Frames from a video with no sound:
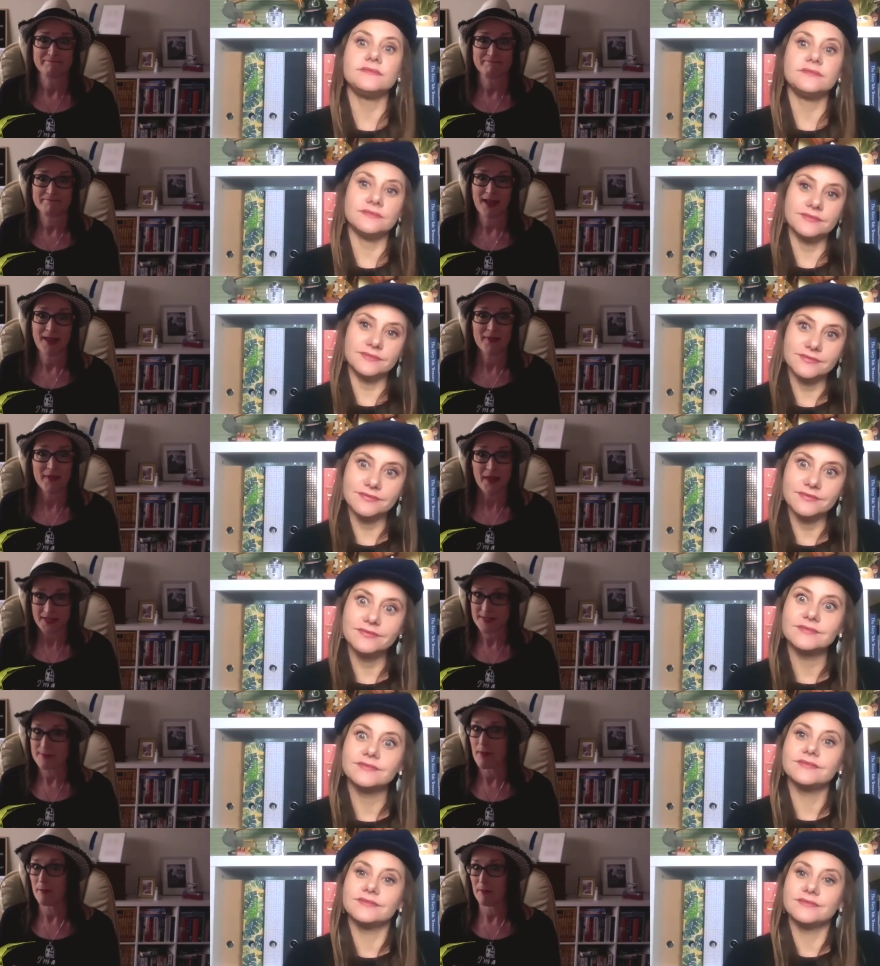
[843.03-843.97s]
Speaker 1: And that's
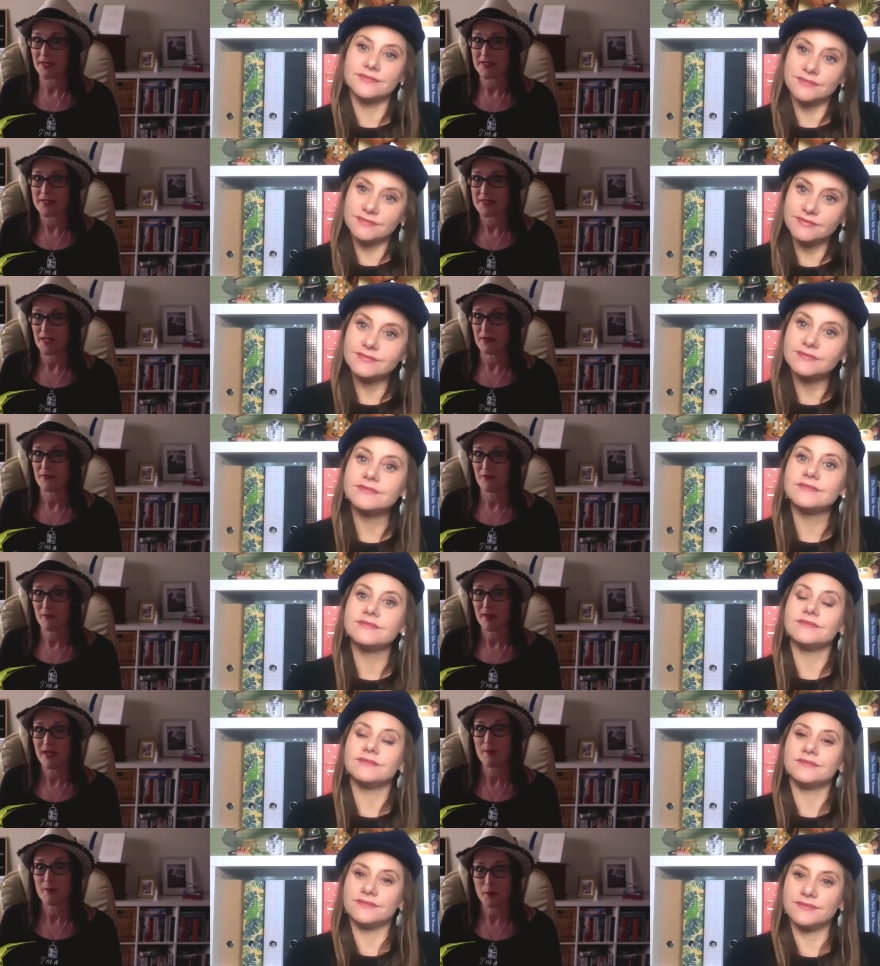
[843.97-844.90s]
my biggest tip for
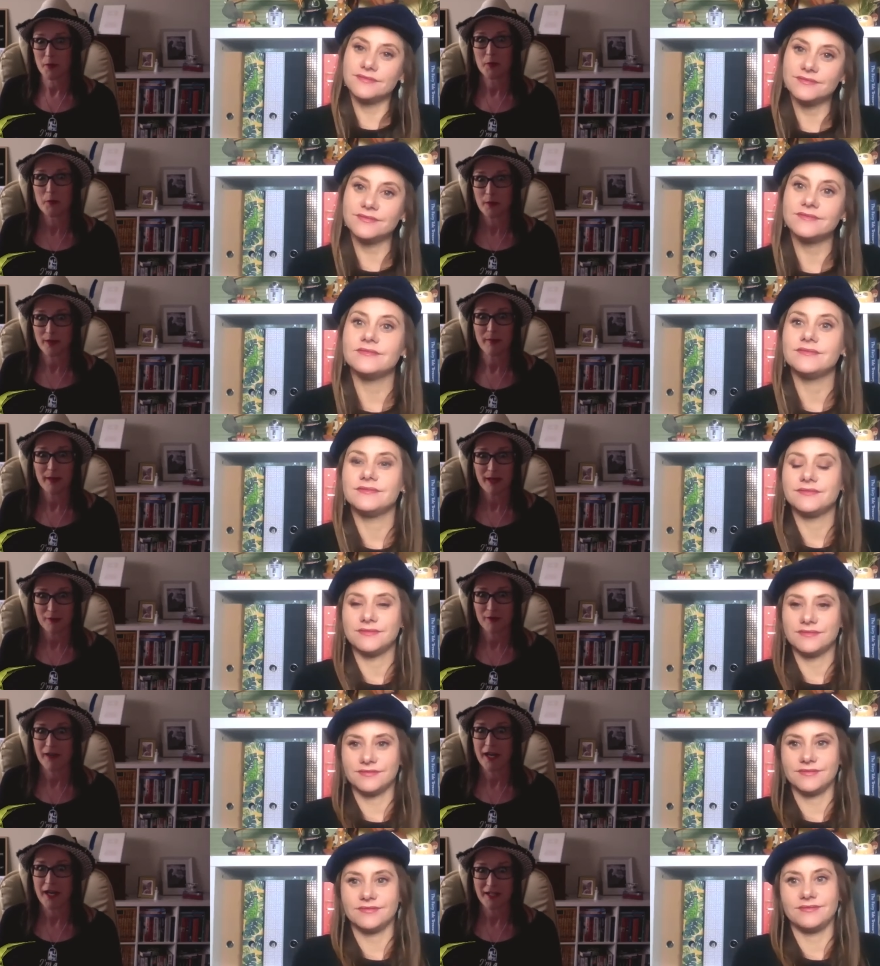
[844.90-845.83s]
people who want to be
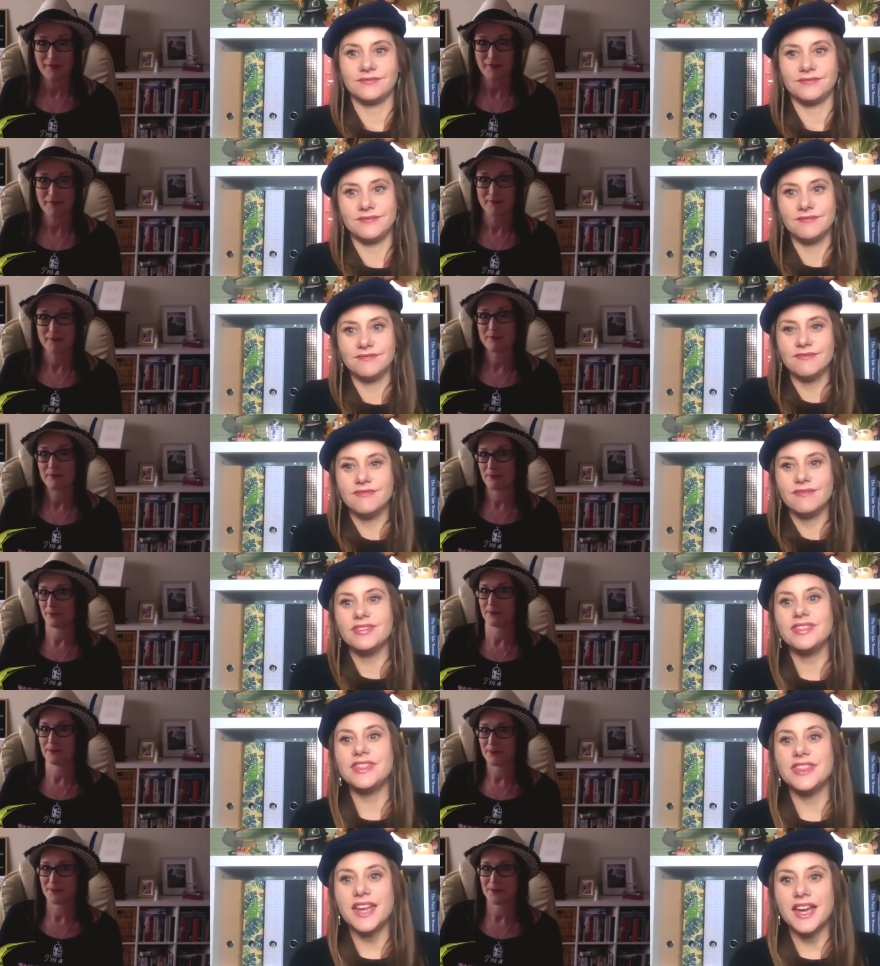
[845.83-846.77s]
creative.
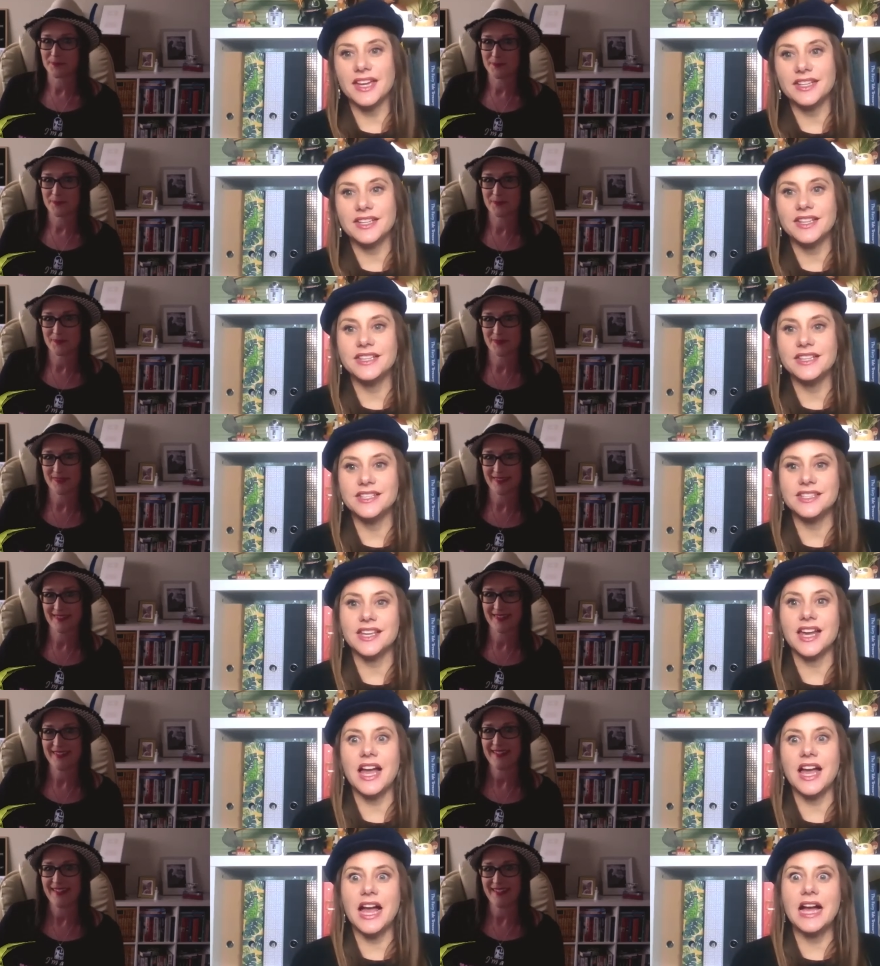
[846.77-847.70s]
Speaker 2: That is
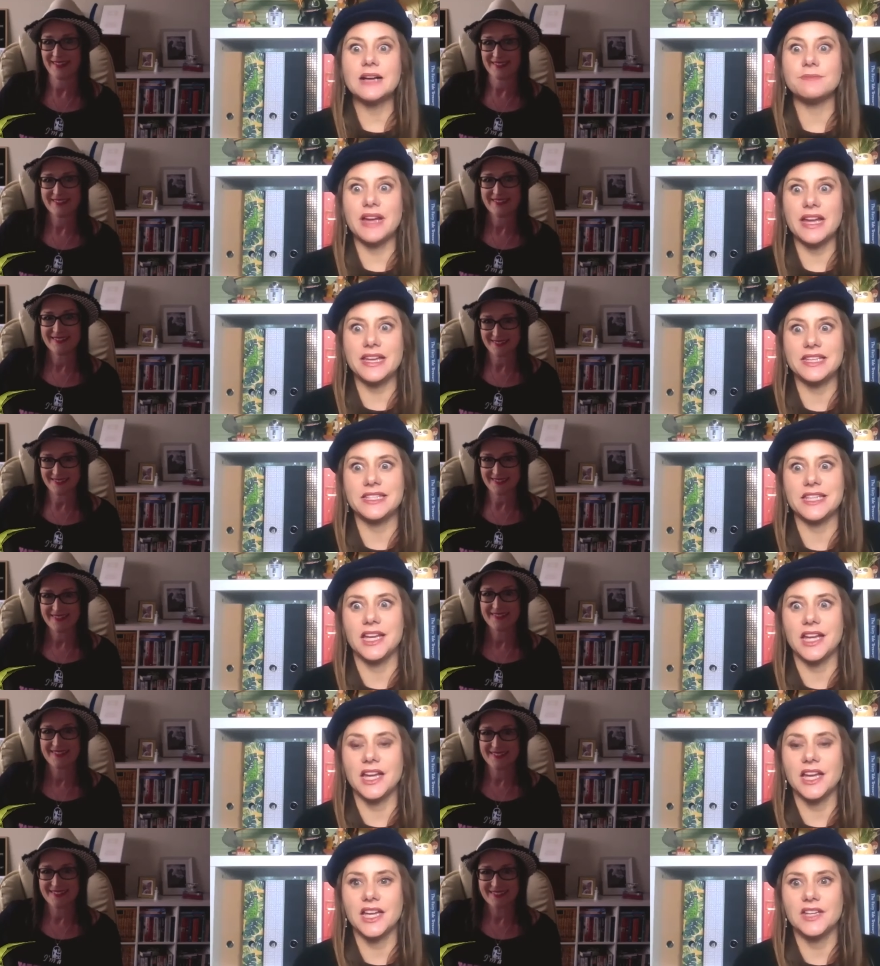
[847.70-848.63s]

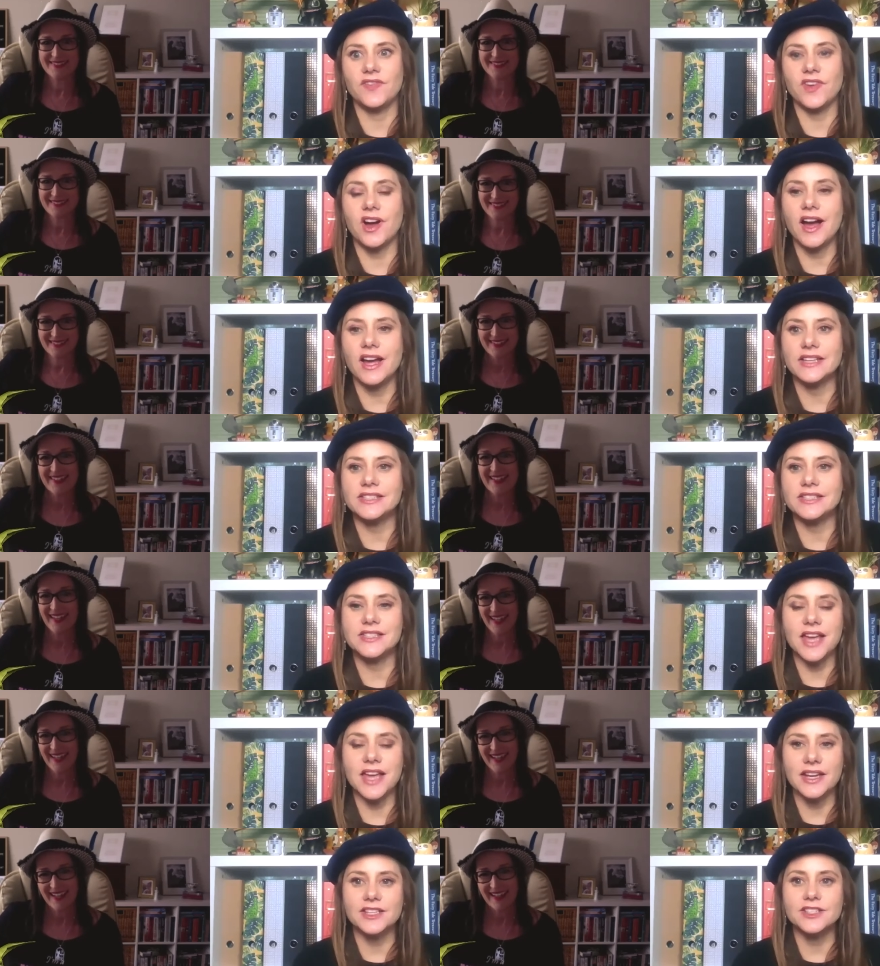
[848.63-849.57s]
amazing advice.
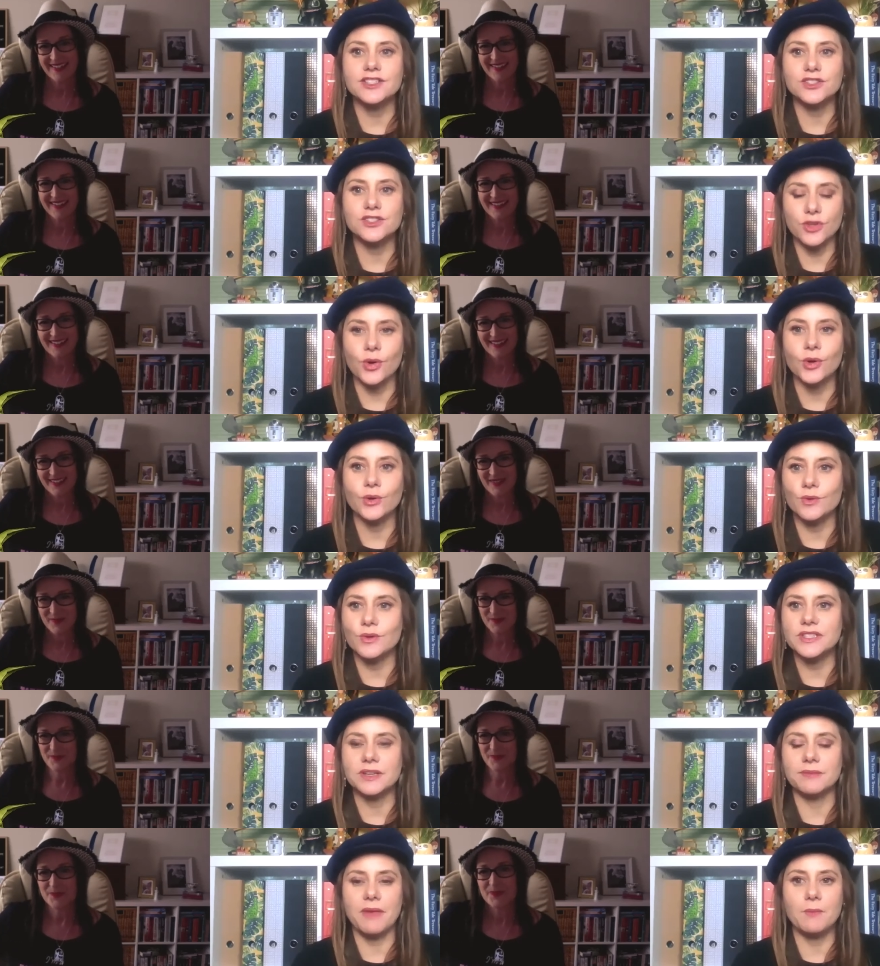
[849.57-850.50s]
That is so
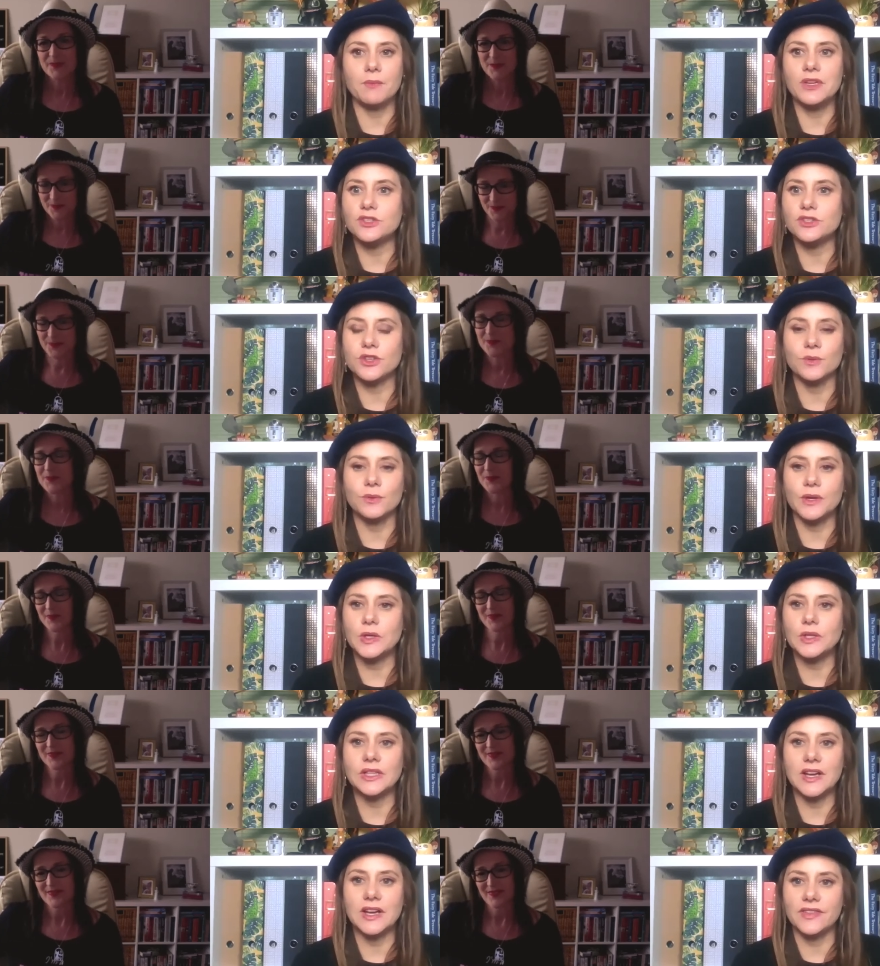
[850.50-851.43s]
awesome. And we do, we
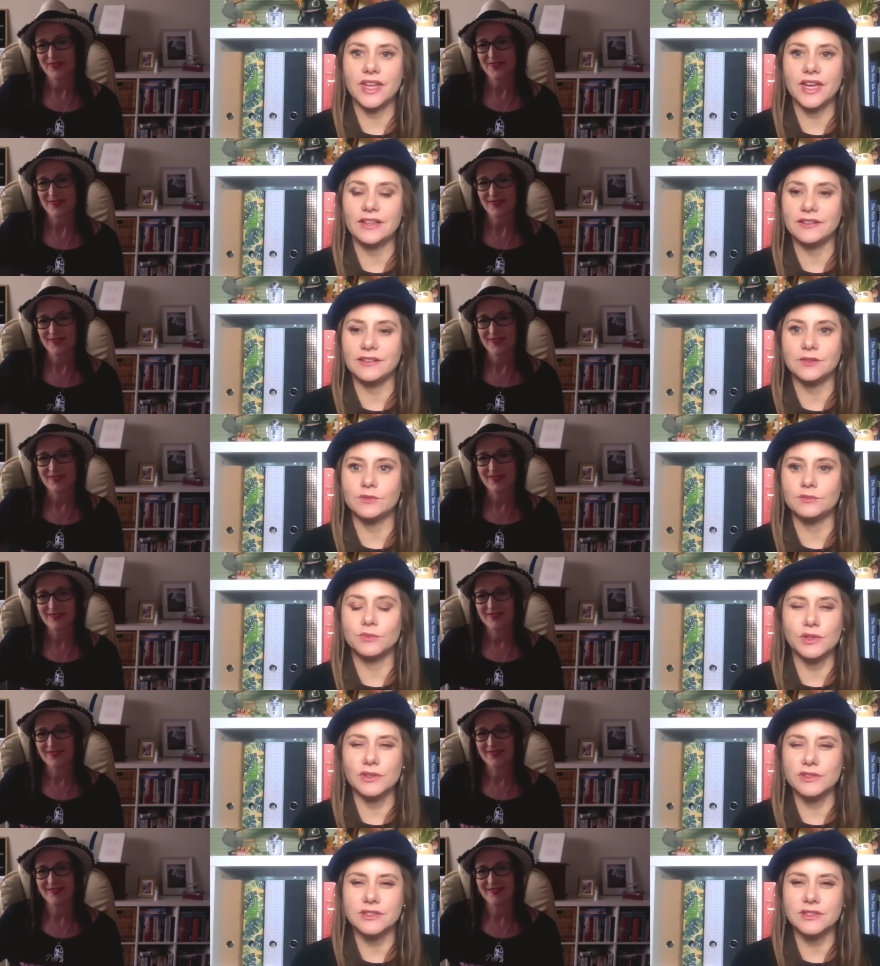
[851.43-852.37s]
all have that little
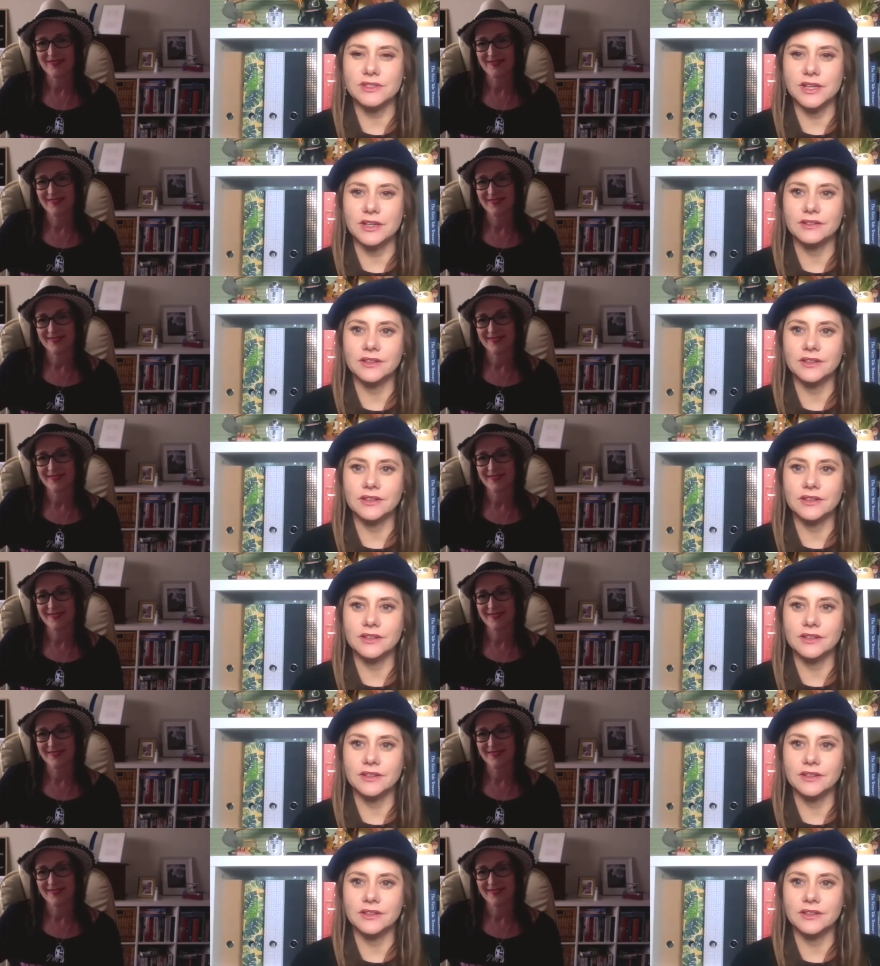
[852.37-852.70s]
monster.